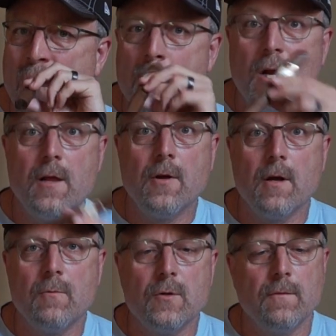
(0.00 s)
But I thought I
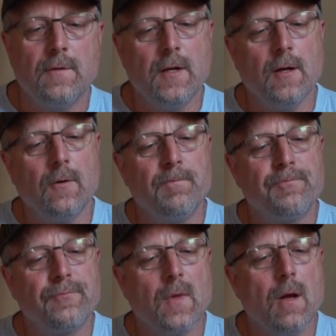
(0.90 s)
would do a video
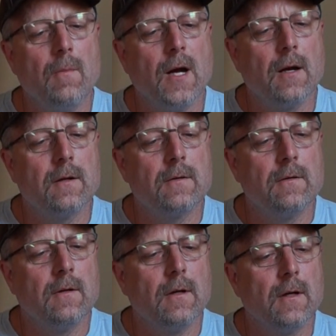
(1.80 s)
about it,
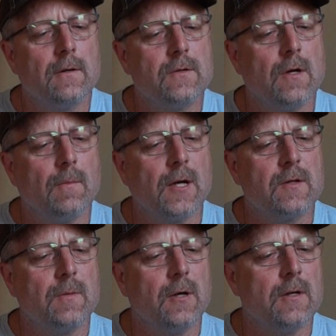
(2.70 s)
share my
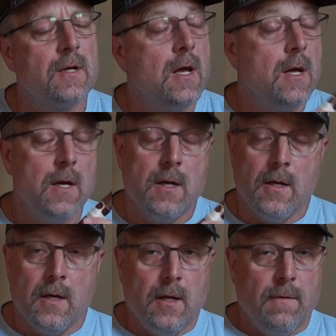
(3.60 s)
experience.
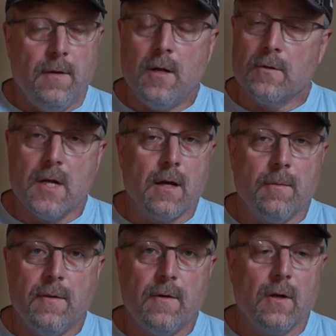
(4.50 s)
Video is not going
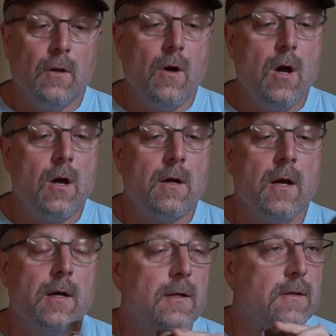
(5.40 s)
to be very long
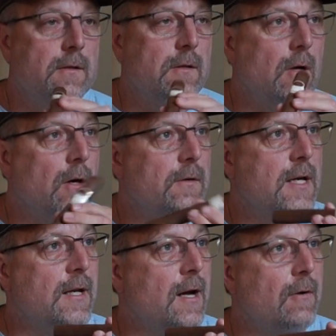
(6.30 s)
because this cigar will
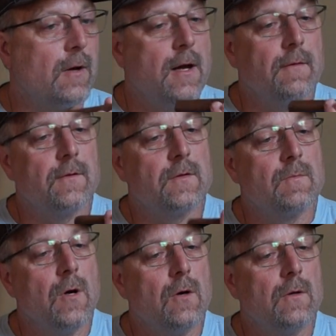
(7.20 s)
take an hour and a half to
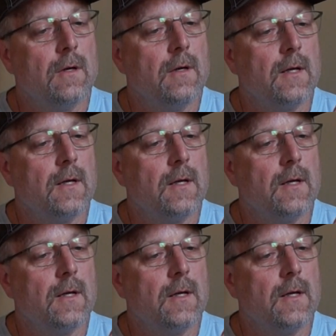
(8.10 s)
smoke.